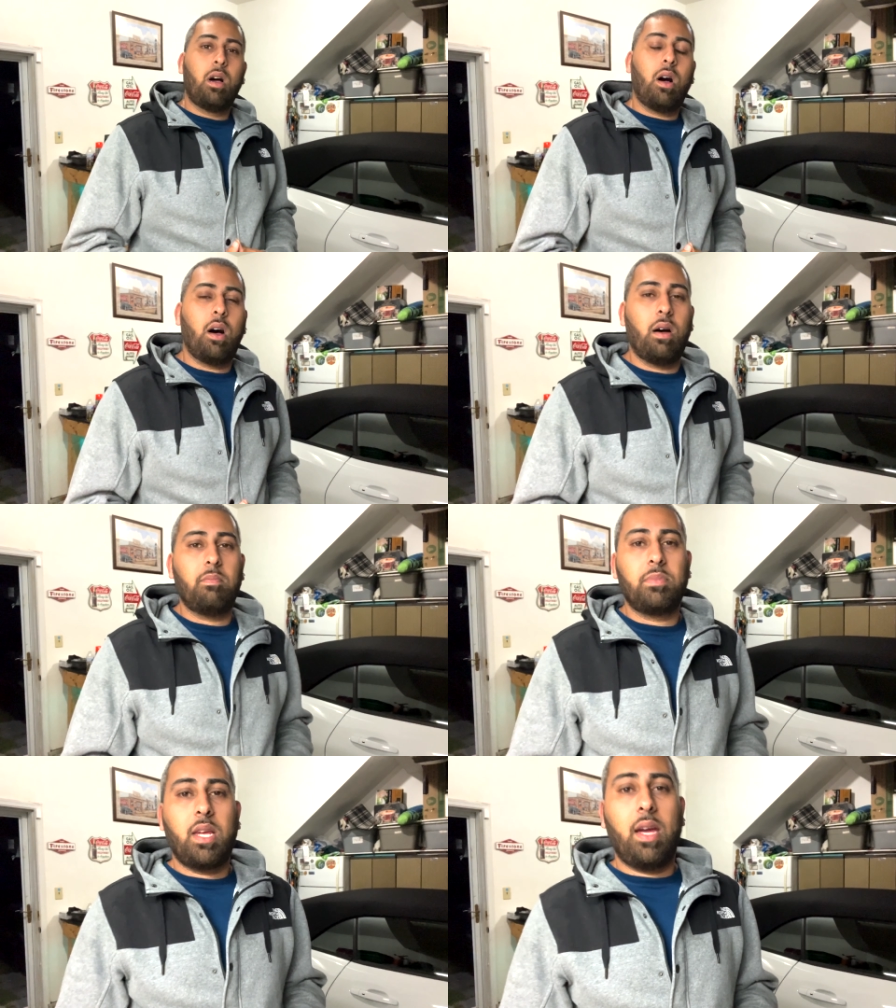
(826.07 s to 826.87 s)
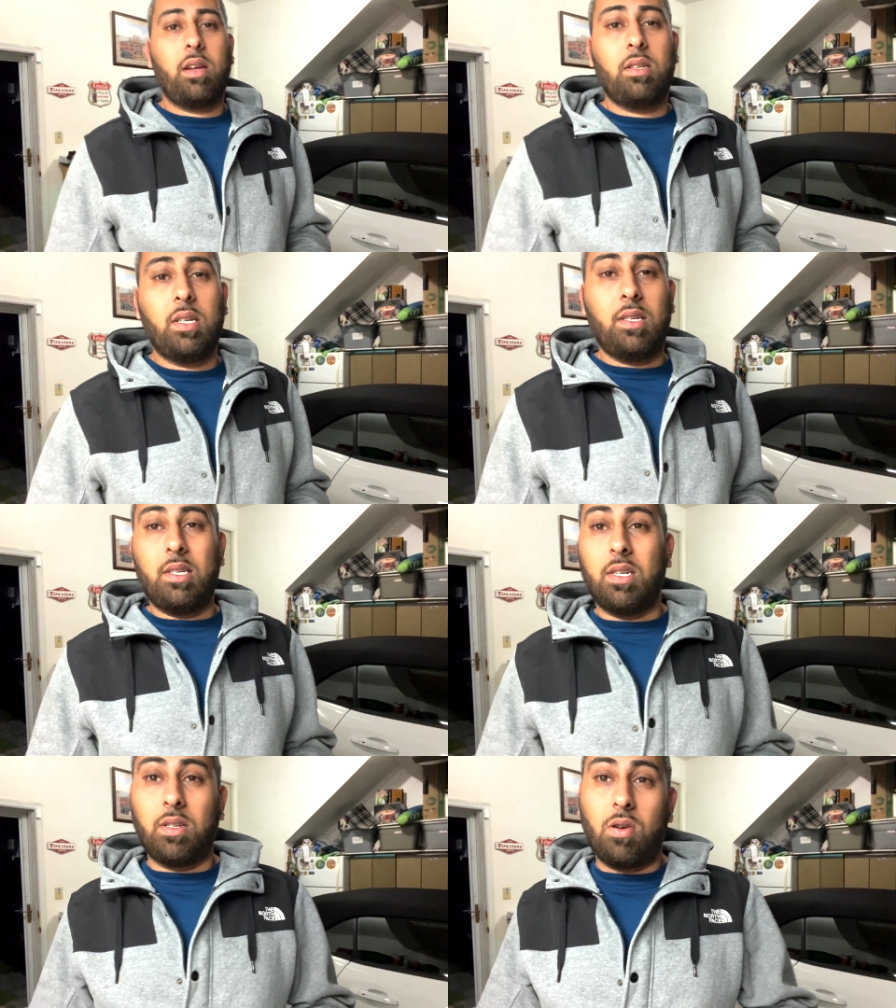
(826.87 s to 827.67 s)
Yeah,
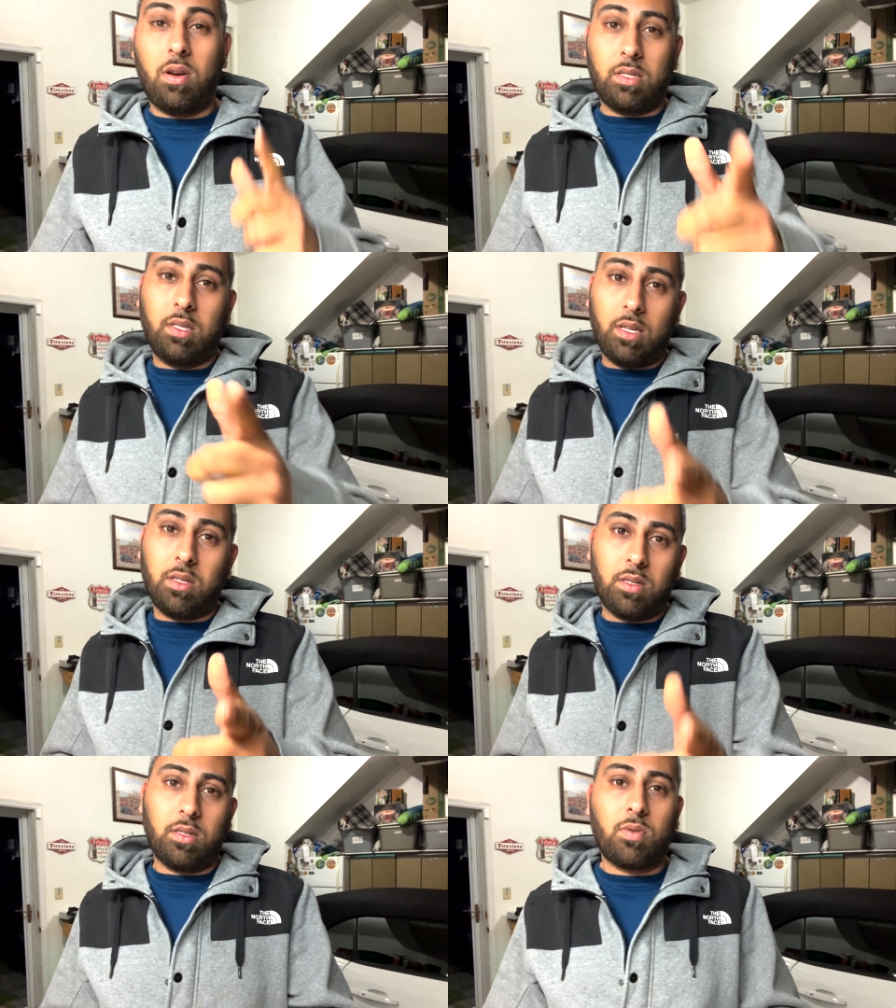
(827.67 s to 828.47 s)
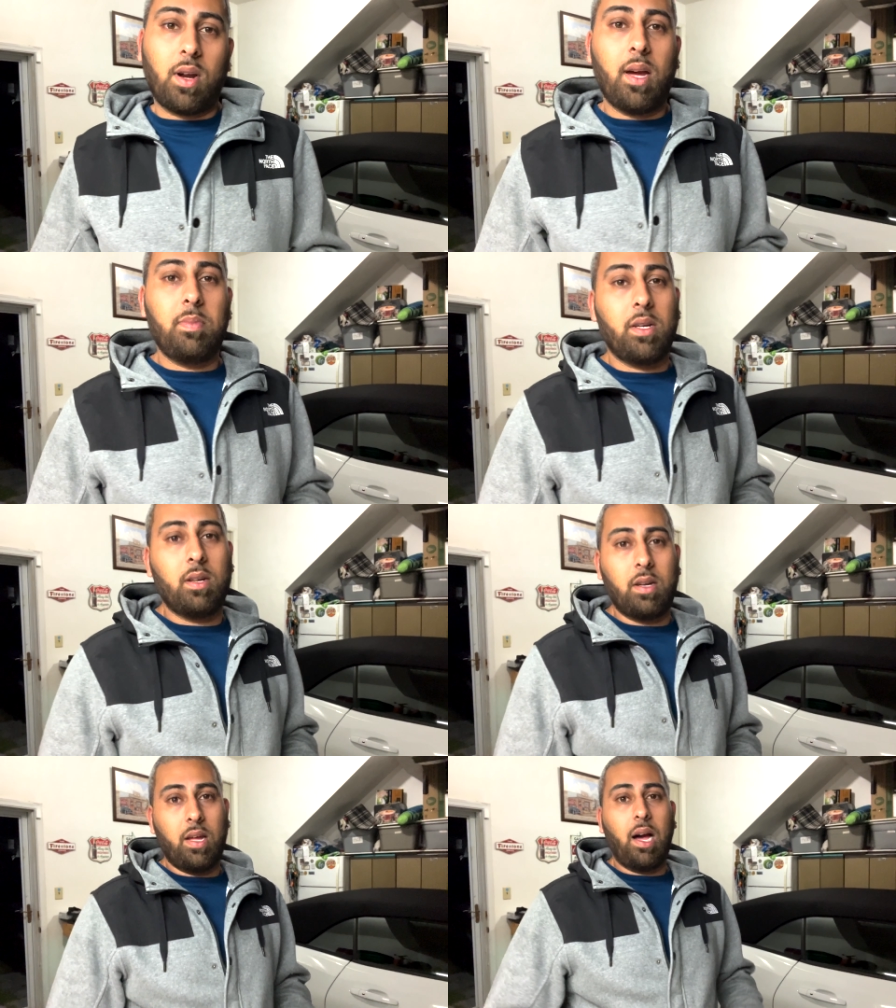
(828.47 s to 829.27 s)
it doesn't cost a thing to subscribe, and
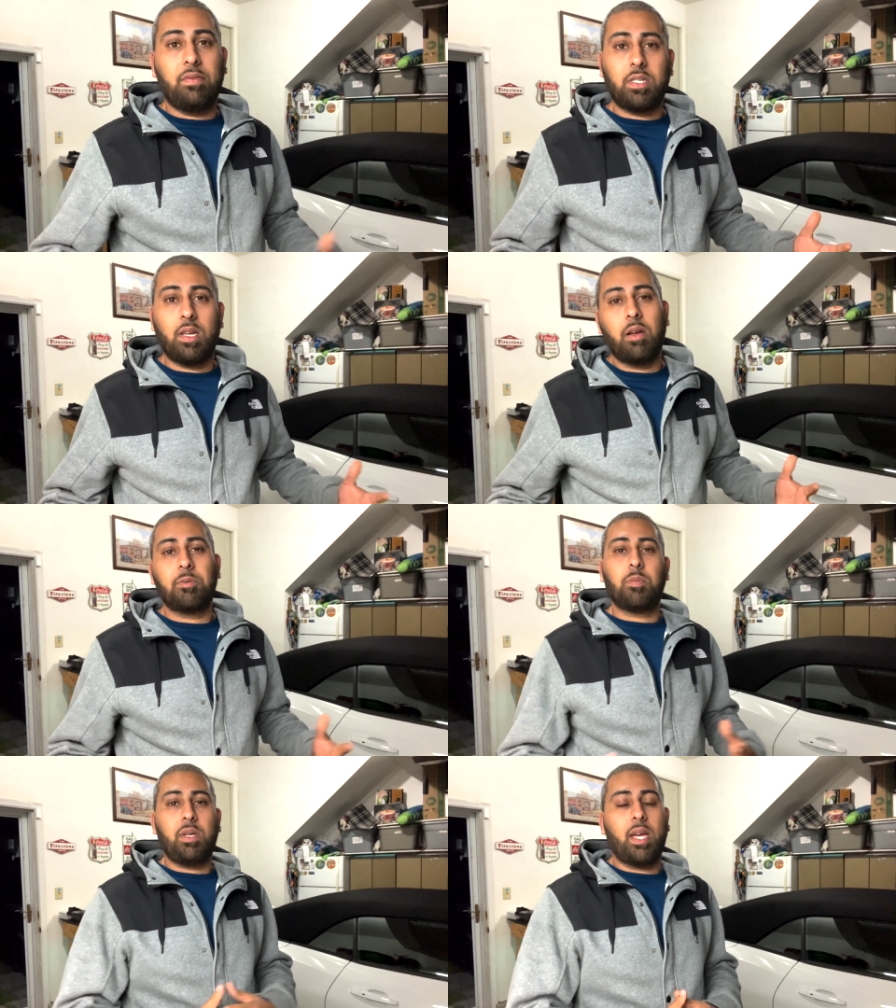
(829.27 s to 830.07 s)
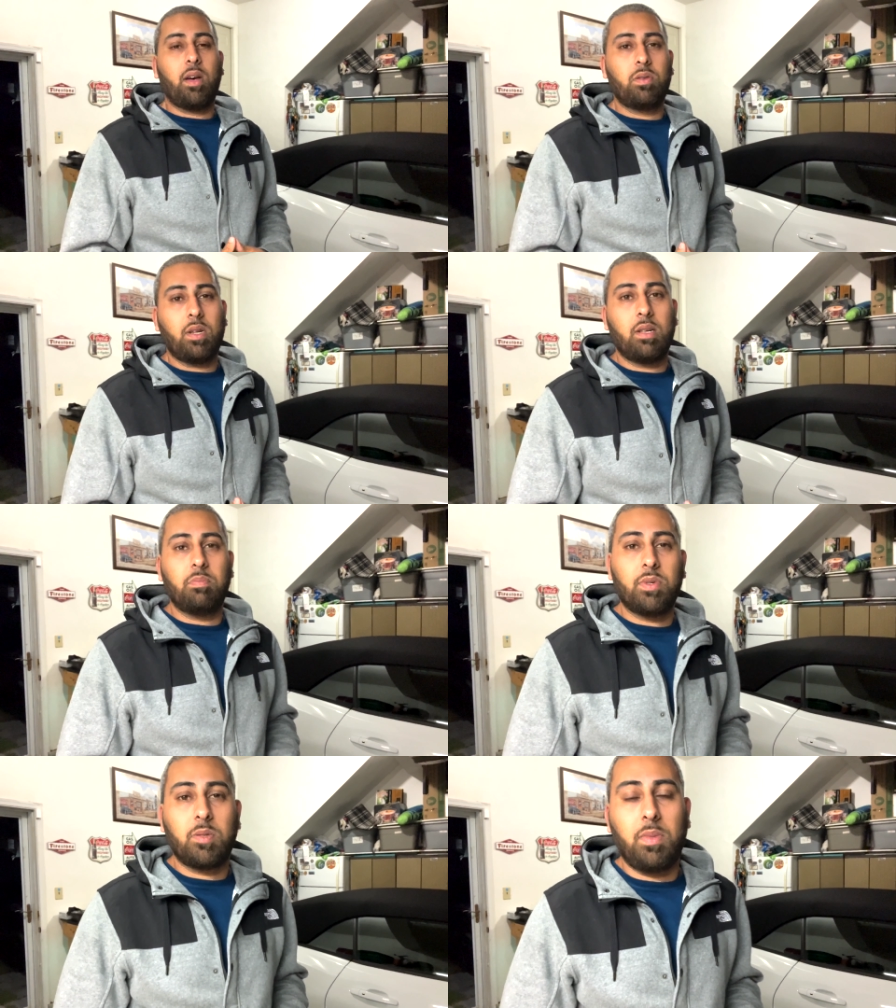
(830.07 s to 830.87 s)
it obviously helps me out
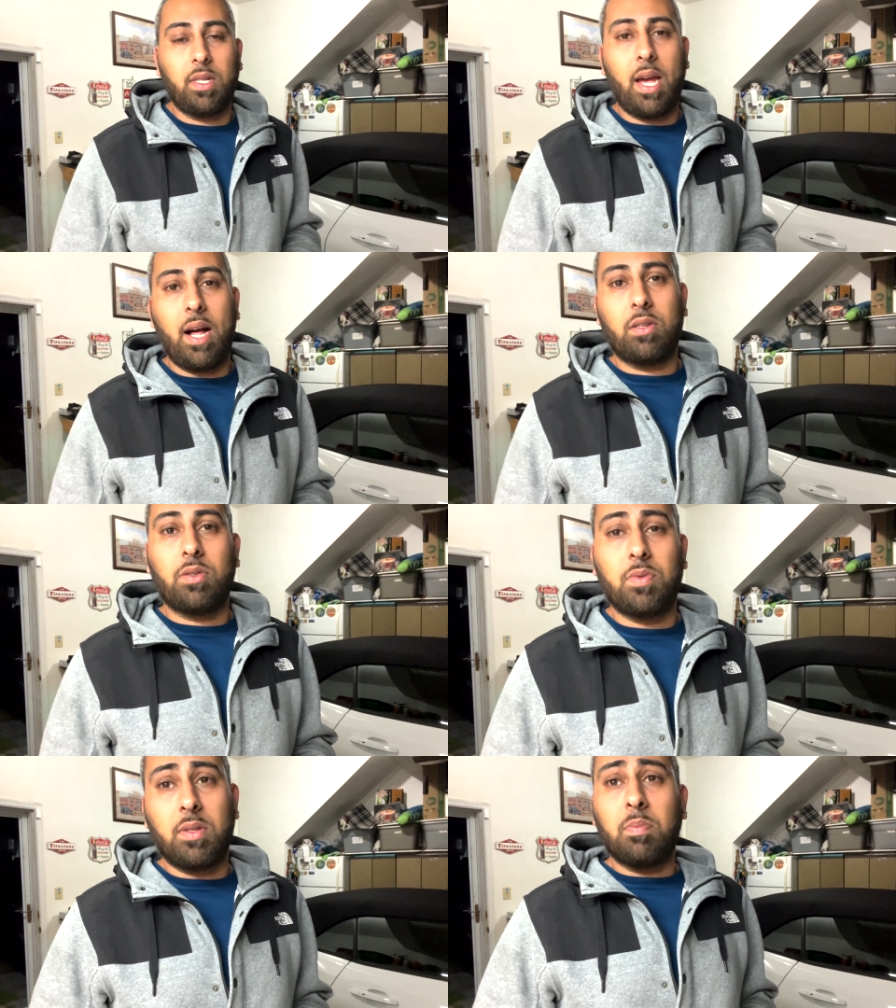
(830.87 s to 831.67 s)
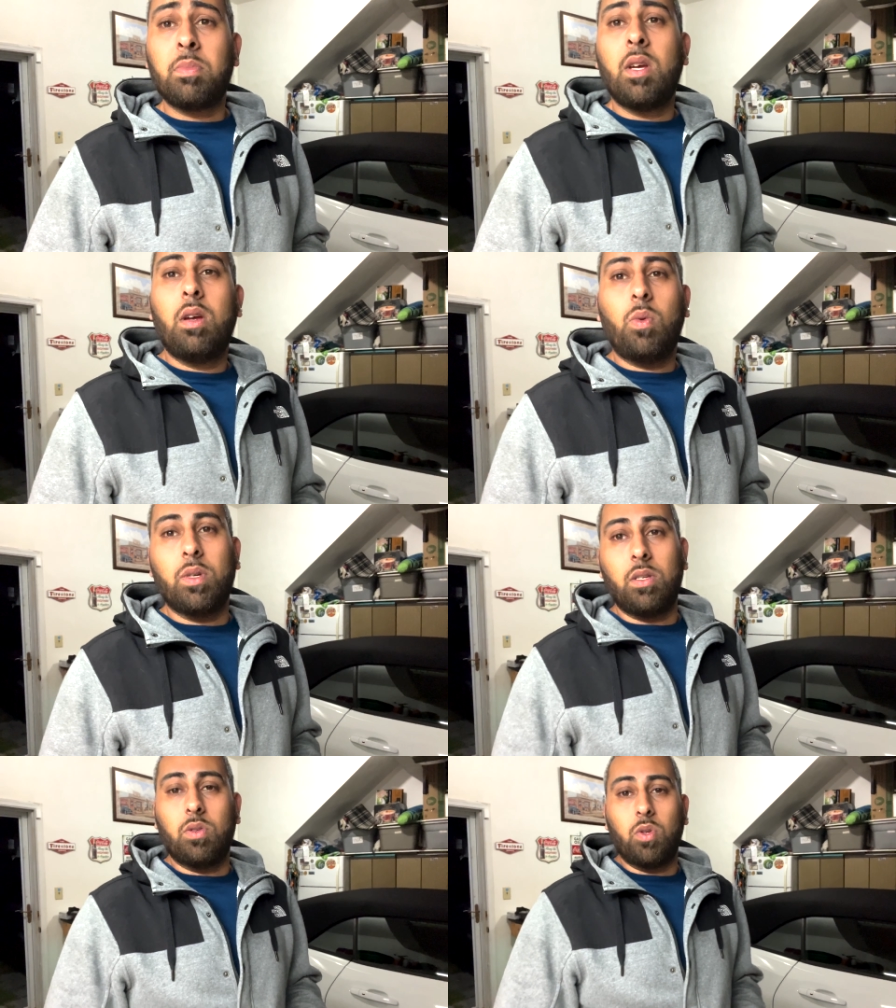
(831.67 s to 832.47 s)
and puts me in the algorithm
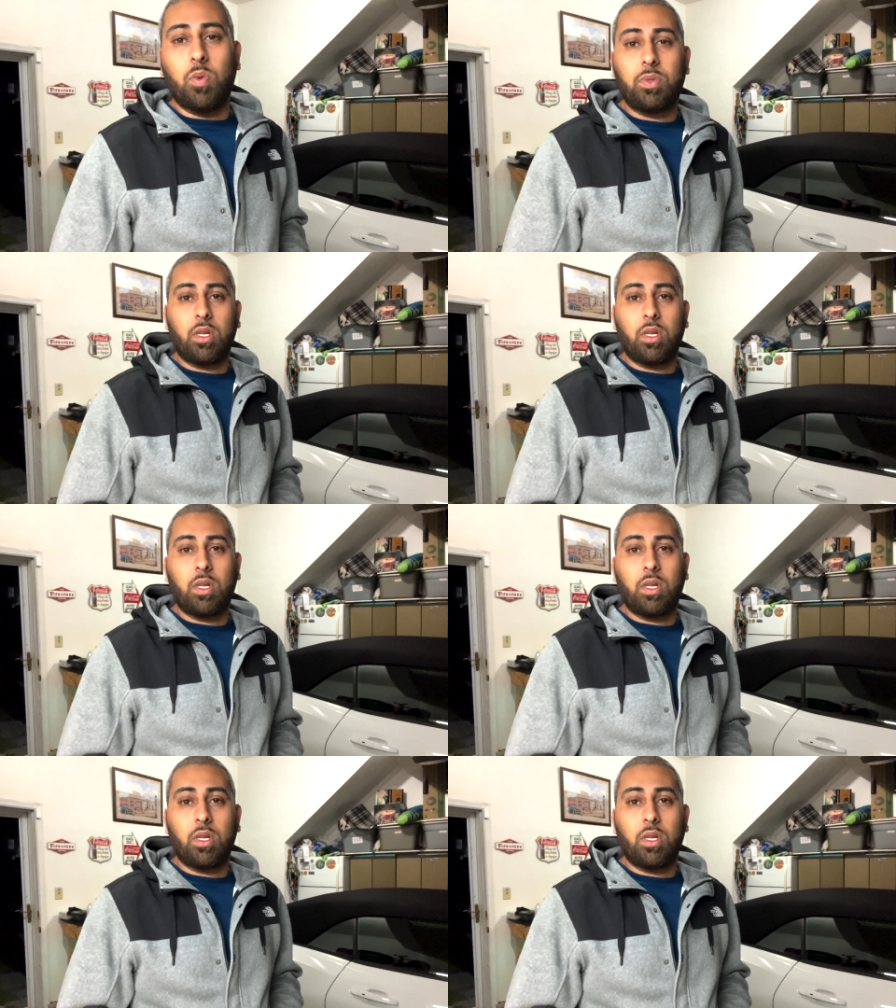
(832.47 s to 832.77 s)
with YouTube.